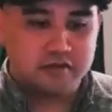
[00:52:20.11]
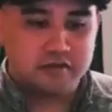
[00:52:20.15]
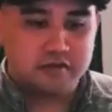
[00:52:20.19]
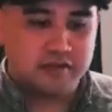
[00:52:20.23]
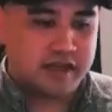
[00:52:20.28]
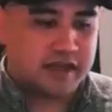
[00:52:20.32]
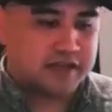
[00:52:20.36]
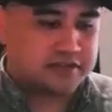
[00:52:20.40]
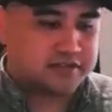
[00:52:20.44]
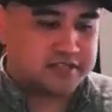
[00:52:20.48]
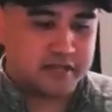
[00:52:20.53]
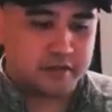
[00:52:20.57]

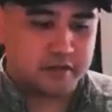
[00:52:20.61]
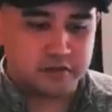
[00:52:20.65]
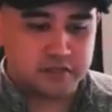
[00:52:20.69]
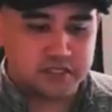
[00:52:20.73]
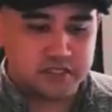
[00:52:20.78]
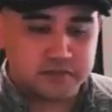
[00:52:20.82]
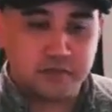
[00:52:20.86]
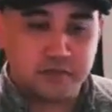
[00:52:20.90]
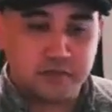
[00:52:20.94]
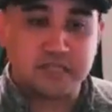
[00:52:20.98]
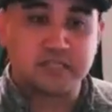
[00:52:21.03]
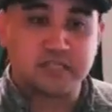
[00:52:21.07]
that sacred
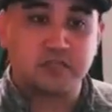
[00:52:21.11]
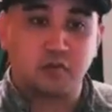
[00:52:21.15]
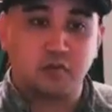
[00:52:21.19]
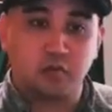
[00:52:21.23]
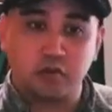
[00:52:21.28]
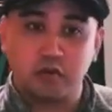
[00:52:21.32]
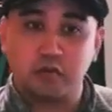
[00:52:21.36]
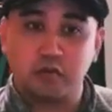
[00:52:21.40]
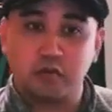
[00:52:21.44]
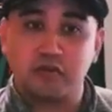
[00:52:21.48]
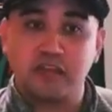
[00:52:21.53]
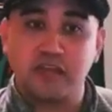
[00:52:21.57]
space to
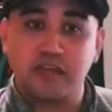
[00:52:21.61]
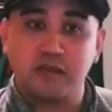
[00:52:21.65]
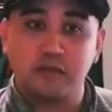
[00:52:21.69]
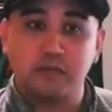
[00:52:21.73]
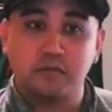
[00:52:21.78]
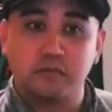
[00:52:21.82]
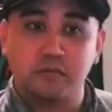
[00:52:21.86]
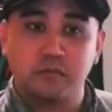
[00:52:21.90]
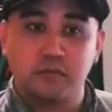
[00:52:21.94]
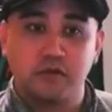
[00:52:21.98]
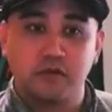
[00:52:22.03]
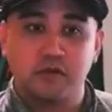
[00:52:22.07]
work with
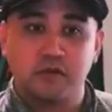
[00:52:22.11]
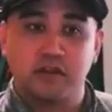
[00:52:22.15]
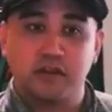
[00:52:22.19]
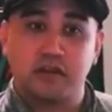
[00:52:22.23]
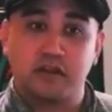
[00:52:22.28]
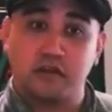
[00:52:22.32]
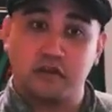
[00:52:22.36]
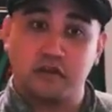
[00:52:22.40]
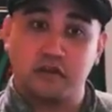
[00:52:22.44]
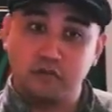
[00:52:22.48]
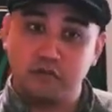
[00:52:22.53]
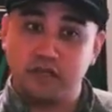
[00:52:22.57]
them
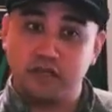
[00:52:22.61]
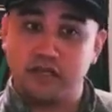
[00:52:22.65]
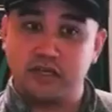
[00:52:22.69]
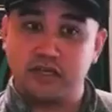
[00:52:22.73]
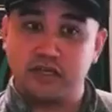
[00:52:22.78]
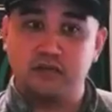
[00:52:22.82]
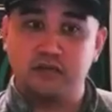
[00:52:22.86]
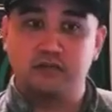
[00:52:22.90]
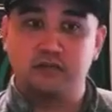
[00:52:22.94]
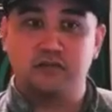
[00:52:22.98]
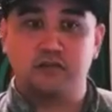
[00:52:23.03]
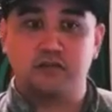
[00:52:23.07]
like you did.